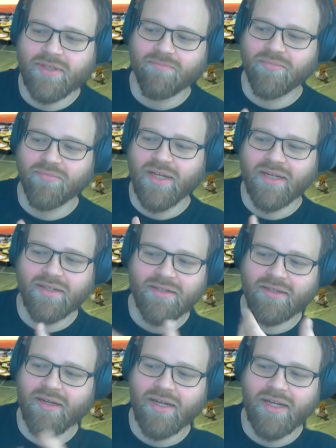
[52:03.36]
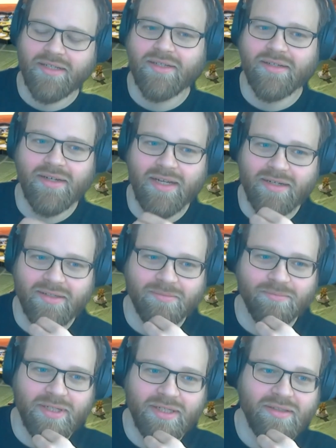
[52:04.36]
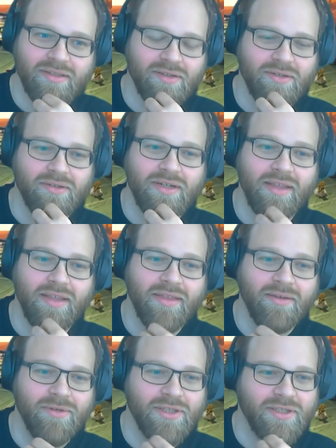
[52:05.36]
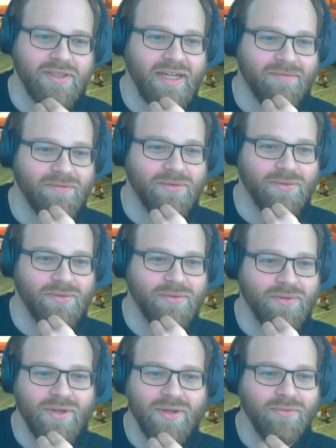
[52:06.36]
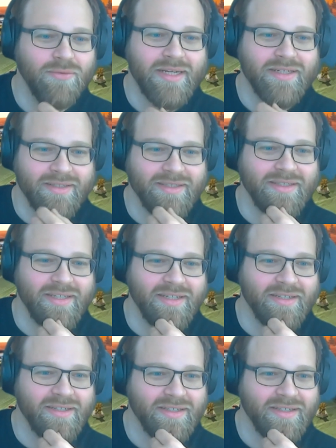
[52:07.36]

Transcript: updated in the latest build. So I think we just have to wait and see.